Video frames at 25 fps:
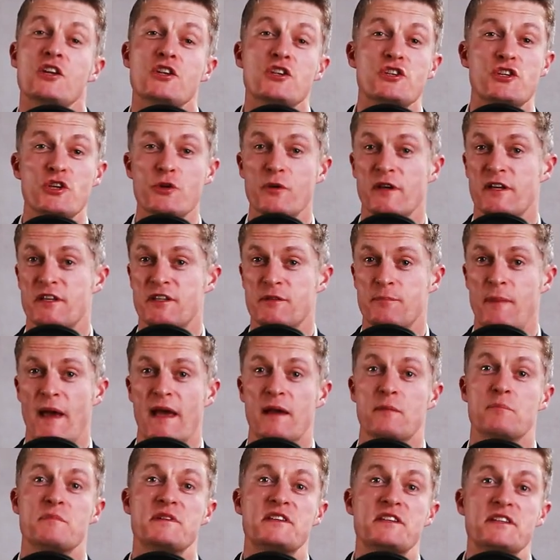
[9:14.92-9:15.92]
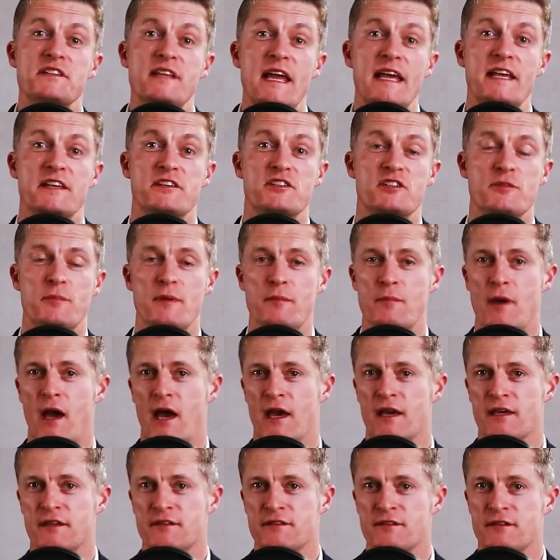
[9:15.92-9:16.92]
Do expect mistakes to be
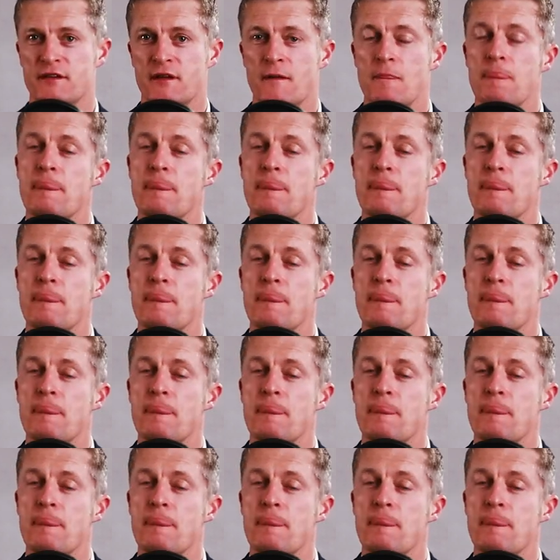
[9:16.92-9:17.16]
made.